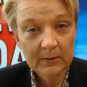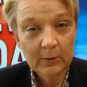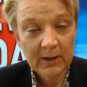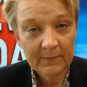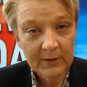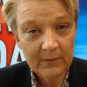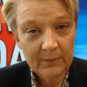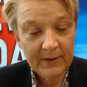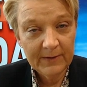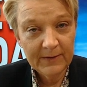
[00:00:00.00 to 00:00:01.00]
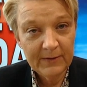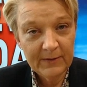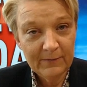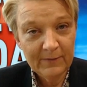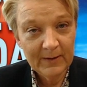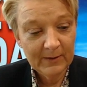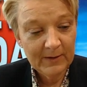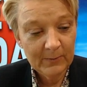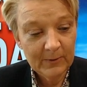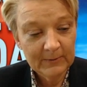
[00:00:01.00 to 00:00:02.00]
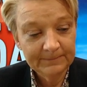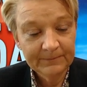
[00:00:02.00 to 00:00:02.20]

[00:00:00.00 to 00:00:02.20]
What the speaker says: look after your friends and your family as well.